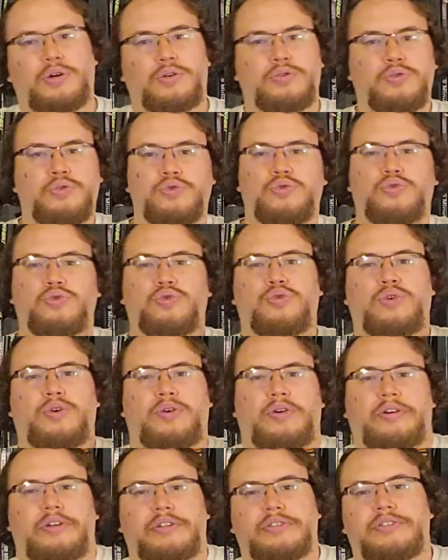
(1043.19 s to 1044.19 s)

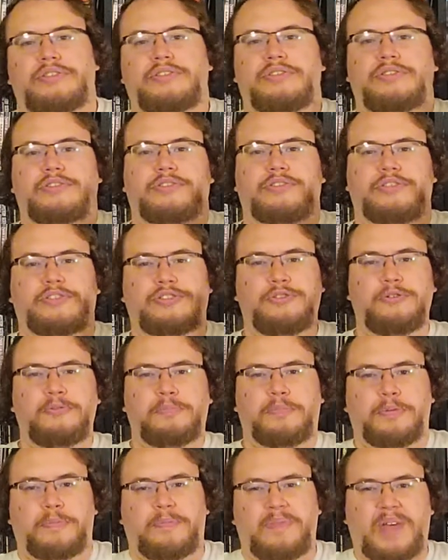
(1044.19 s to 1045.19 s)
ooh,
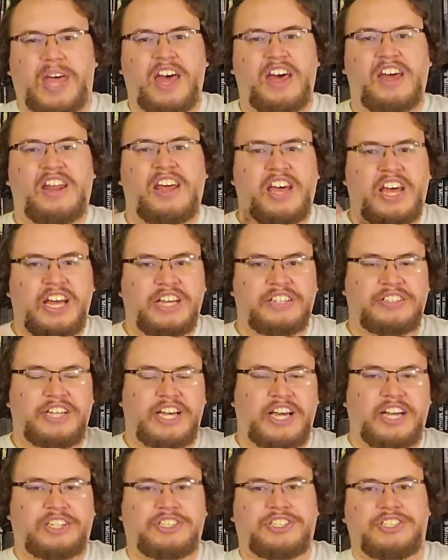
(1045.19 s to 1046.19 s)
super badass
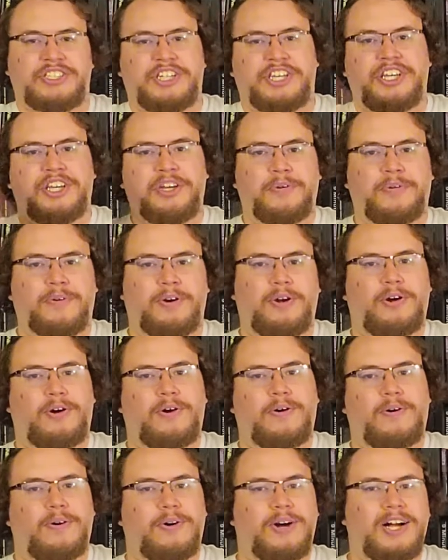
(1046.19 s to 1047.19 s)
action
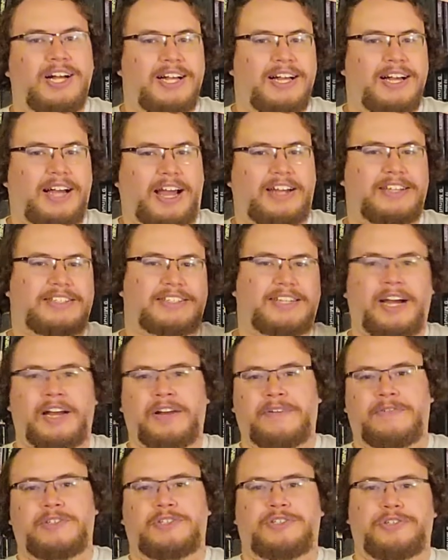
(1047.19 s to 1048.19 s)
hero and it's
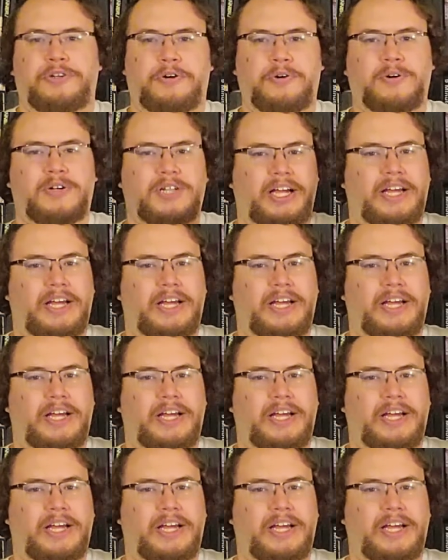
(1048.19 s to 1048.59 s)
kind of a joke.